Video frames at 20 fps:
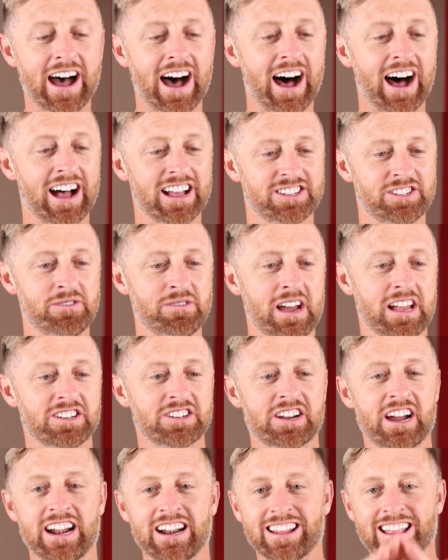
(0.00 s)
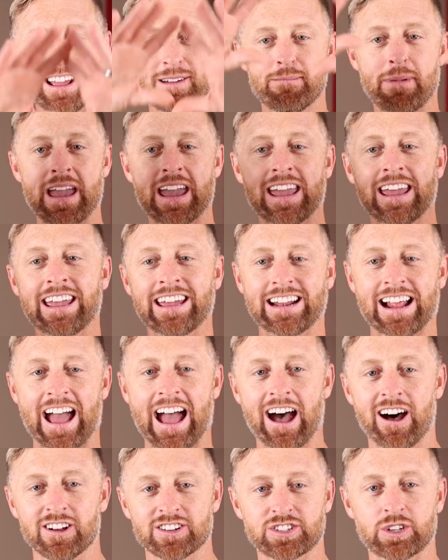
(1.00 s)
So you guys are kind of like making it a
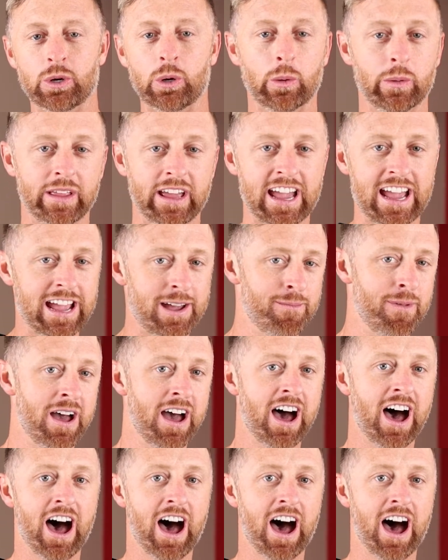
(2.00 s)
household name.